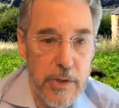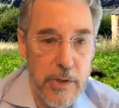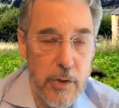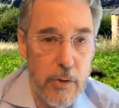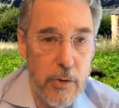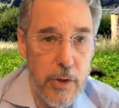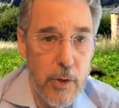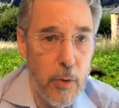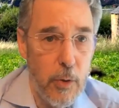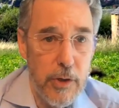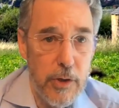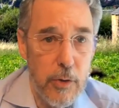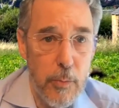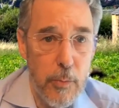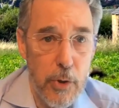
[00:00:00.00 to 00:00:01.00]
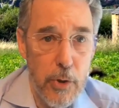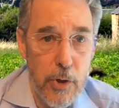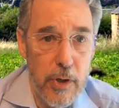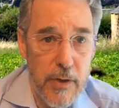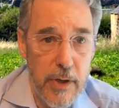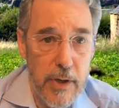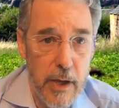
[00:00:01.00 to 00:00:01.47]
So the only thing you burn
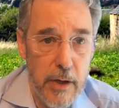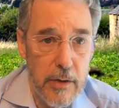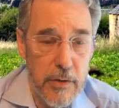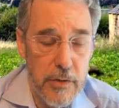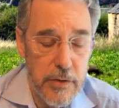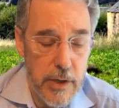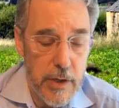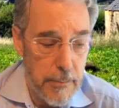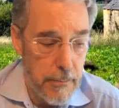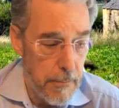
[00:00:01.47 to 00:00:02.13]
in the end is the